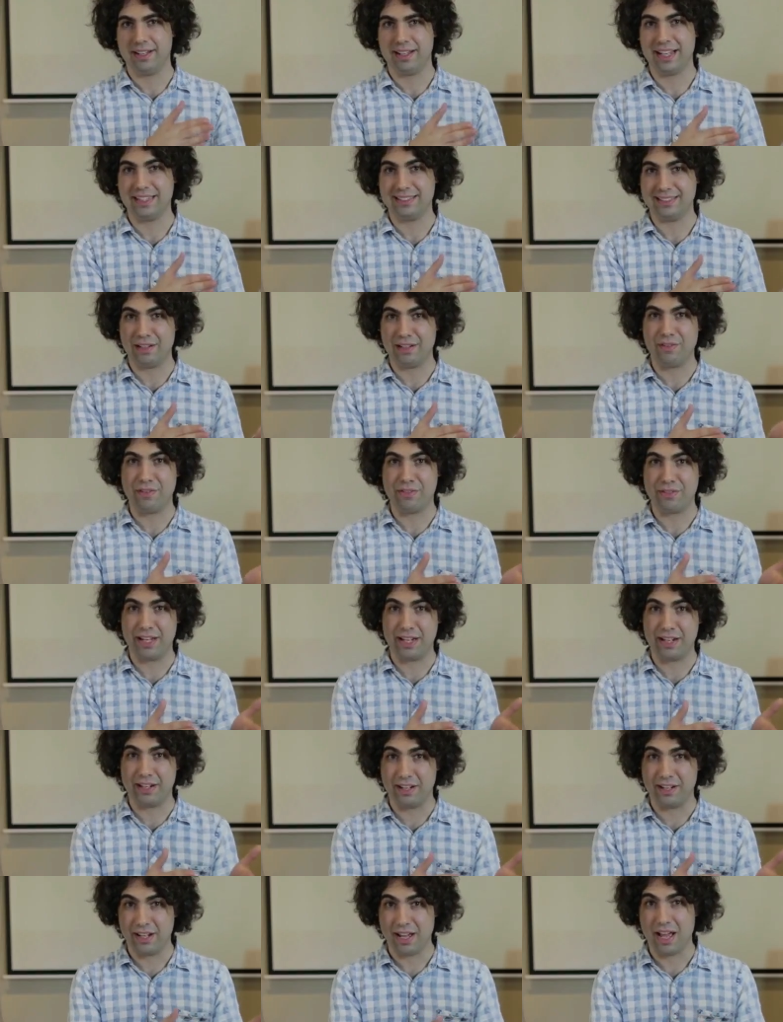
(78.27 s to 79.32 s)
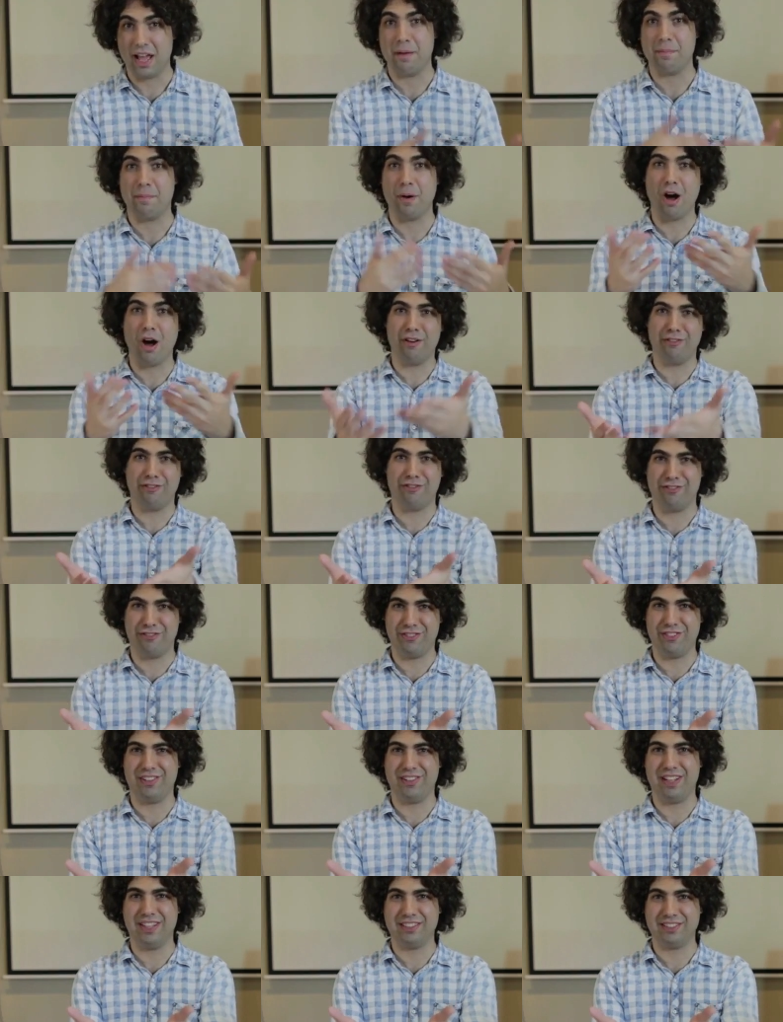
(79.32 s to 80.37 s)
gets everything above
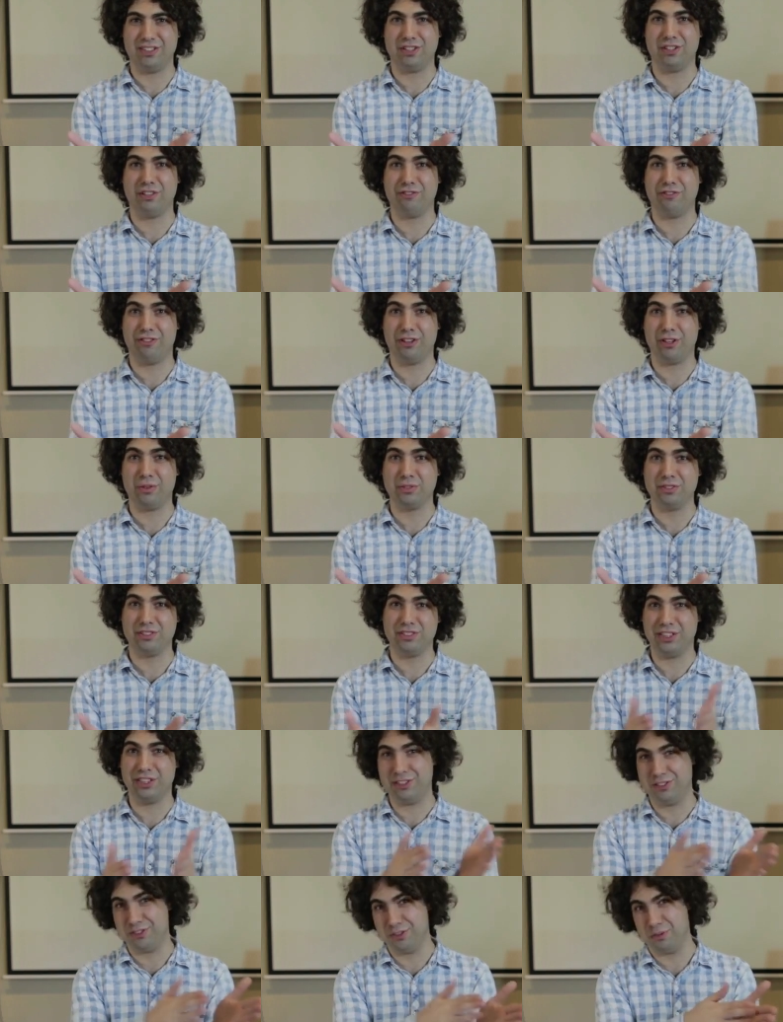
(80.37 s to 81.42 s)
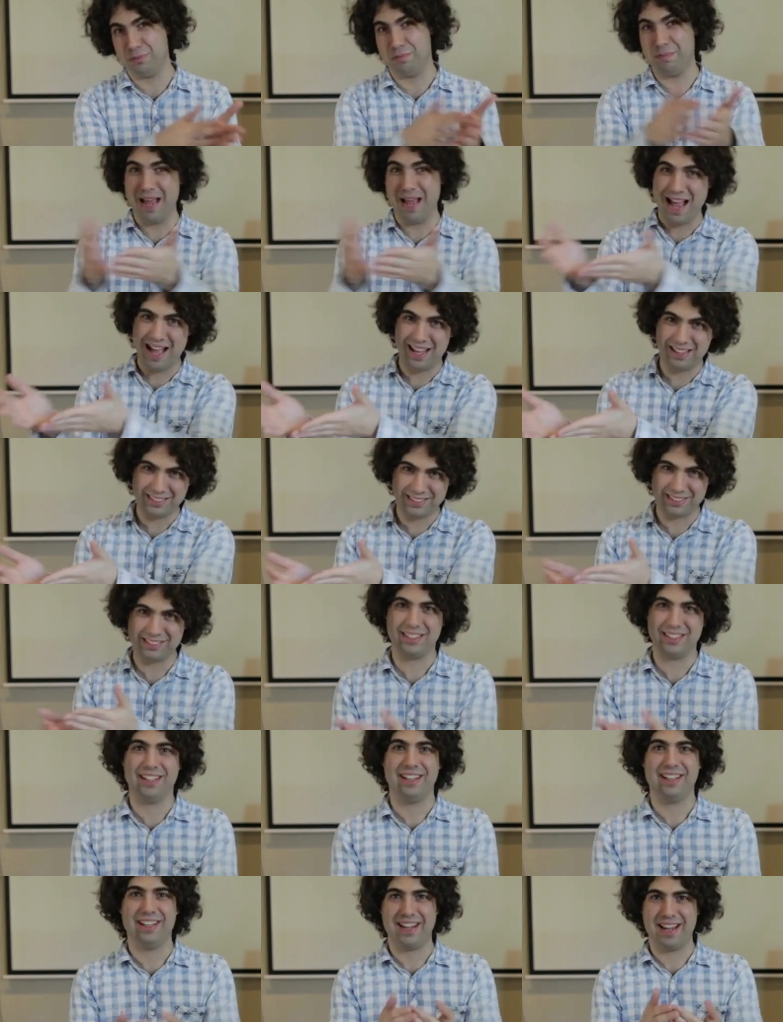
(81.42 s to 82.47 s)
a certain frequency to pass
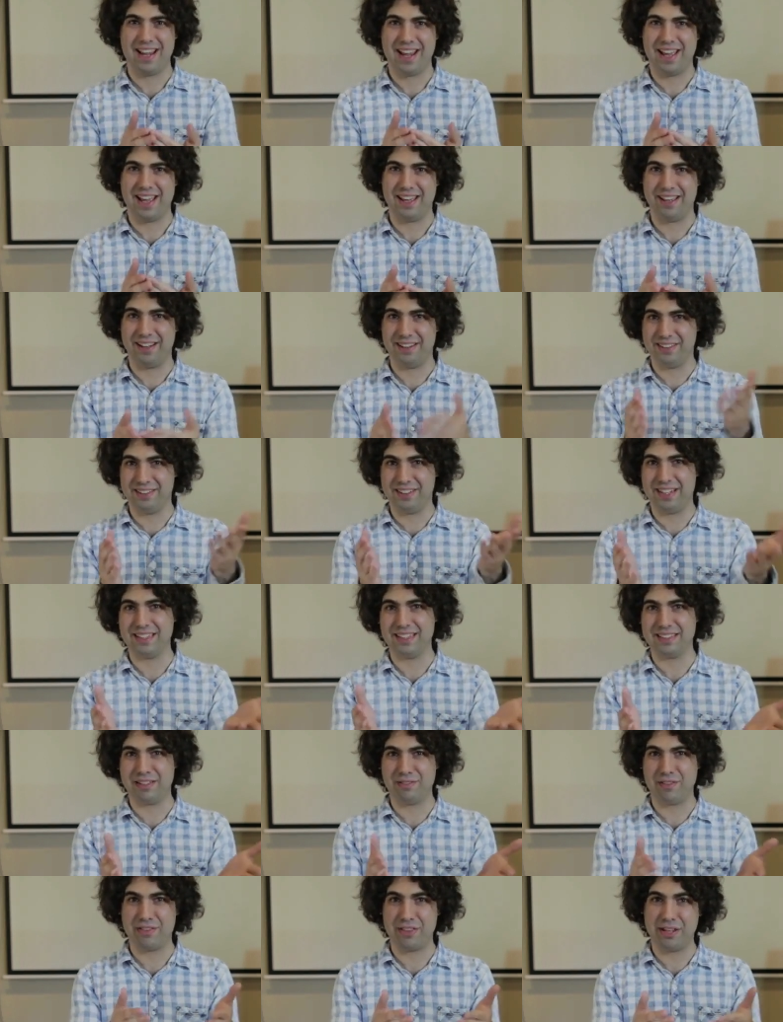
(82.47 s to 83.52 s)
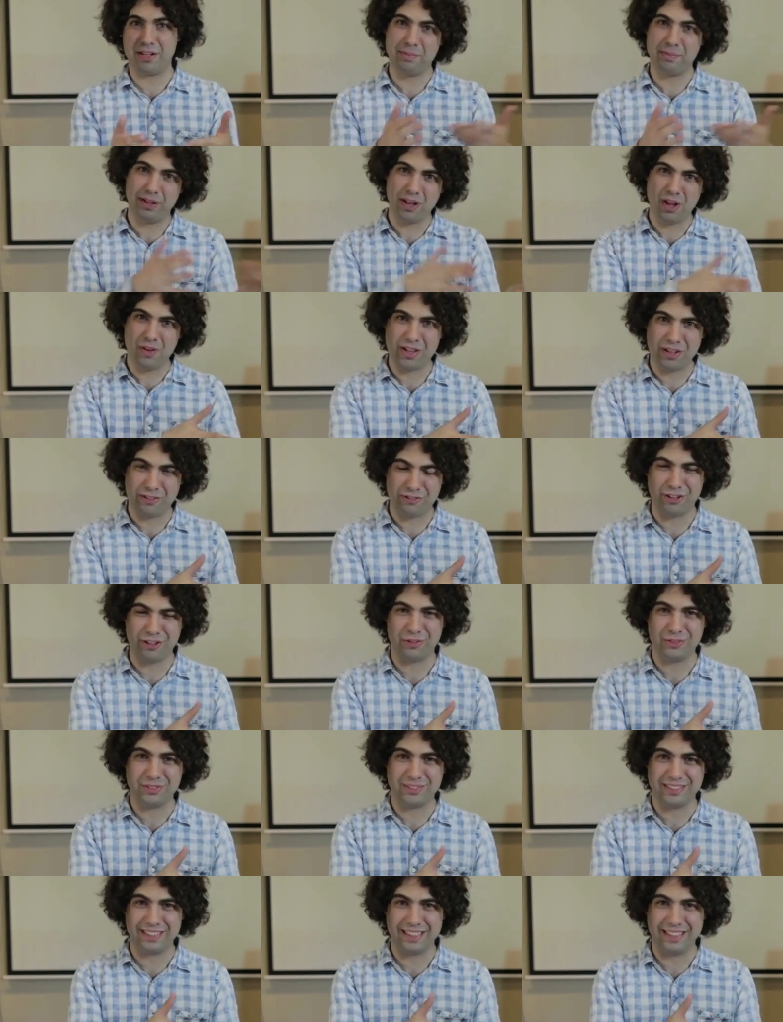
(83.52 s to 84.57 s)
and gets everything below that
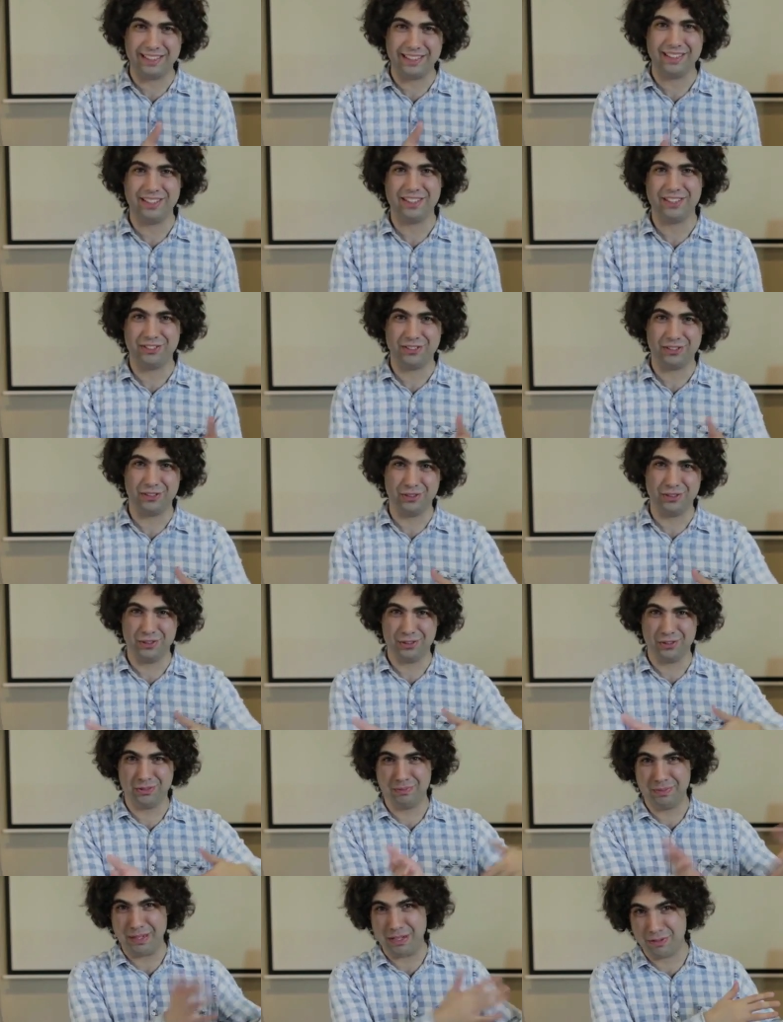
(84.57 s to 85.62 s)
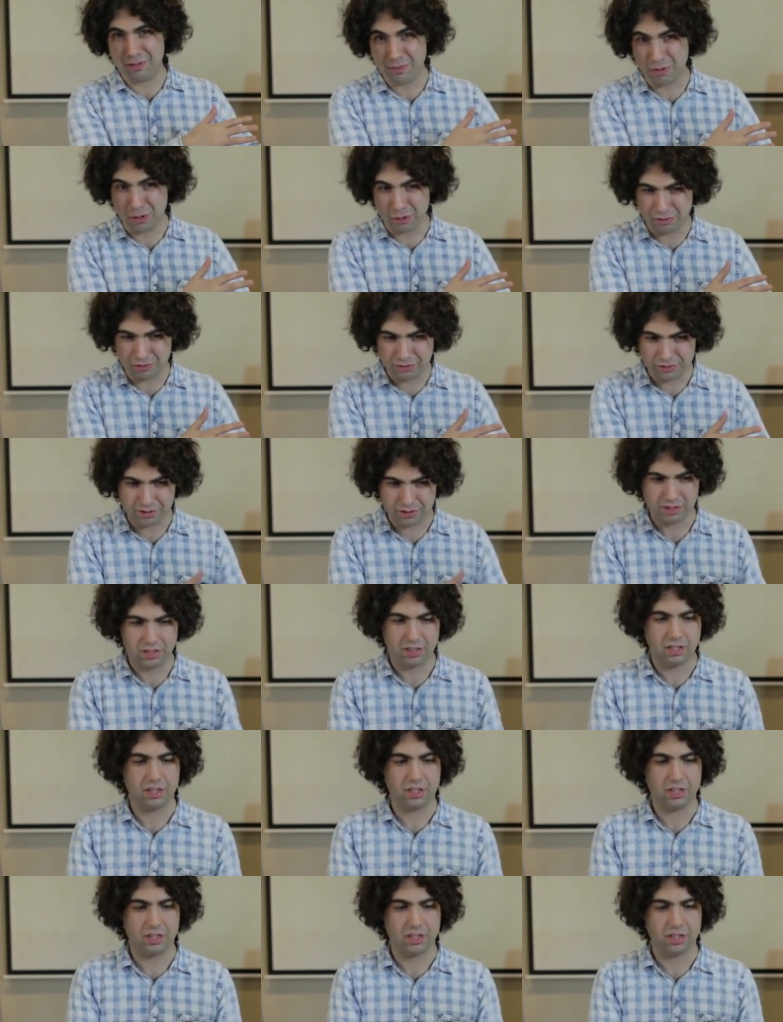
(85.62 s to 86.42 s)
frequency to be removed.